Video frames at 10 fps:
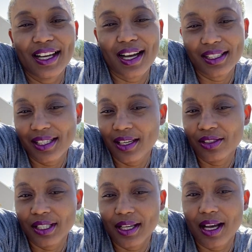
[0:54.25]

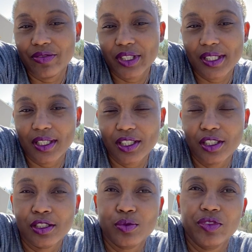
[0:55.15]
cocktails, and
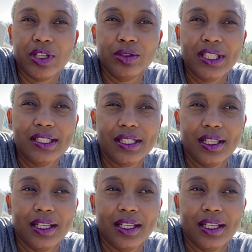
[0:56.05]
conversations with Lolita,